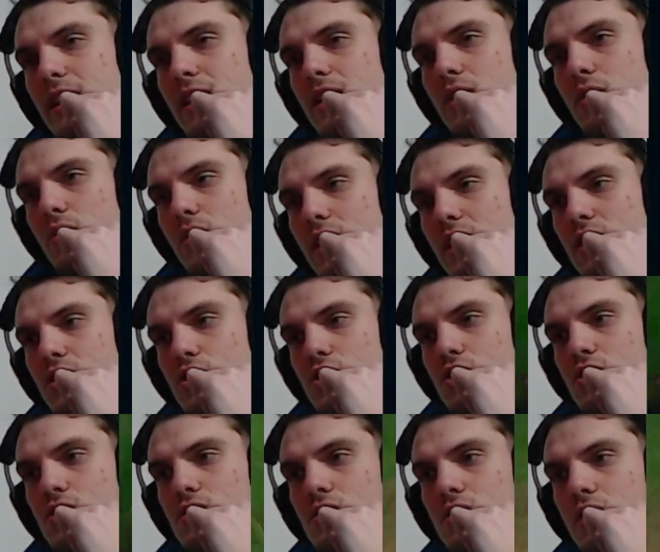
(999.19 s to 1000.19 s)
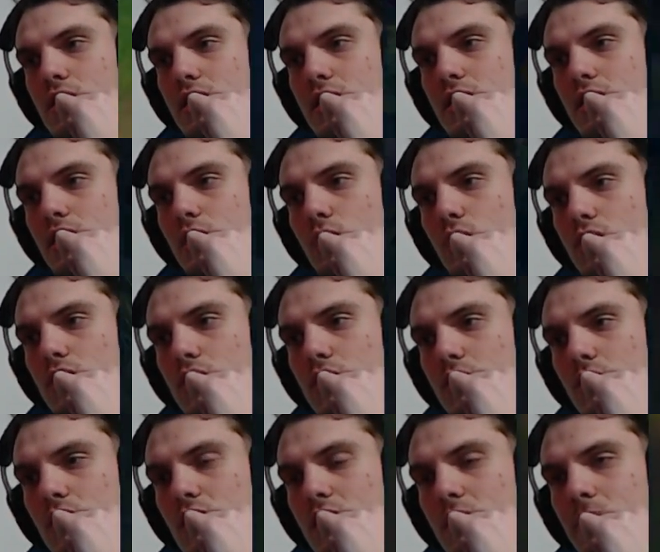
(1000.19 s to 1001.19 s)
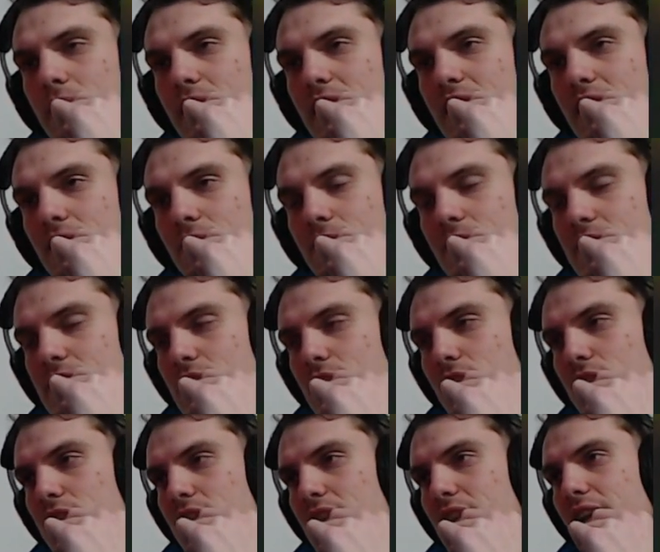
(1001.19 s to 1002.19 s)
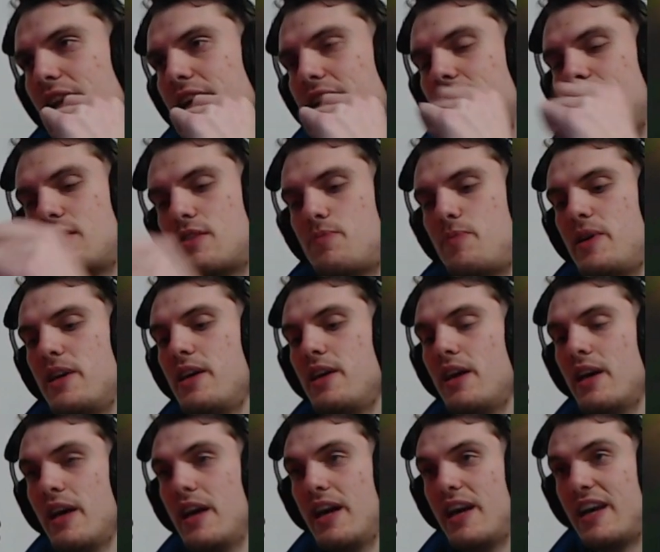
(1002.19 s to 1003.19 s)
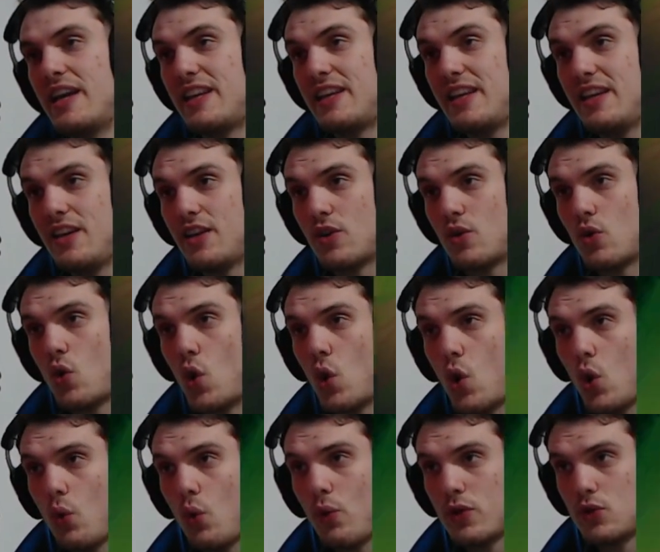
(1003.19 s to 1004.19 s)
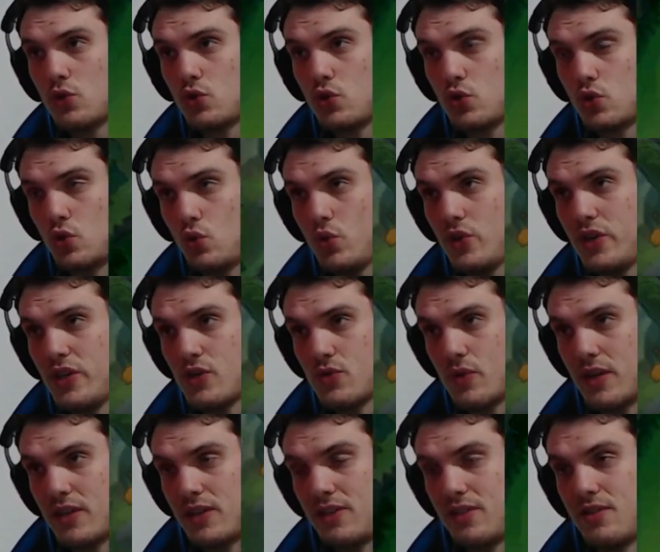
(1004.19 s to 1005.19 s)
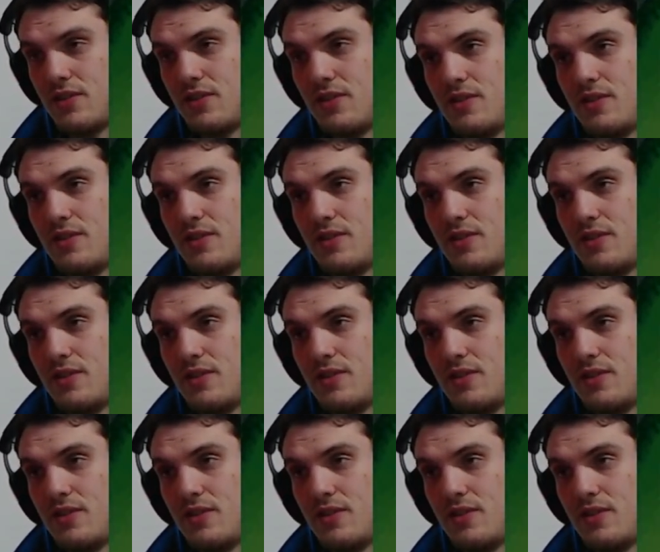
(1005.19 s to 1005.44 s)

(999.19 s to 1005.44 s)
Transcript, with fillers: rarely you'll get cheesed, and the reward that you get by getting faster to the lane is big. And here, all what you should do is what here.